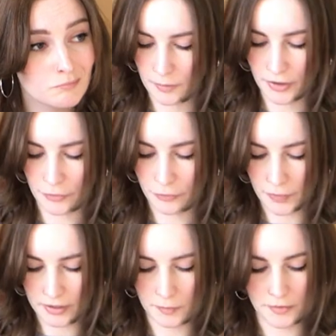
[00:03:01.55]
I also
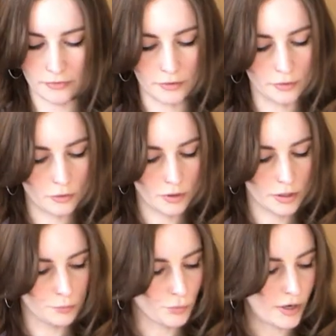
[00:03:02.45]
picked up this little
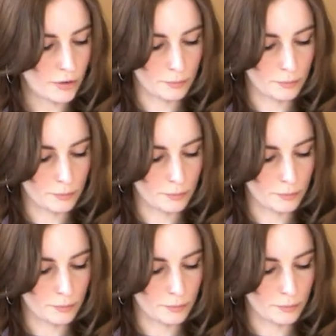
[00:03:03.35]
brown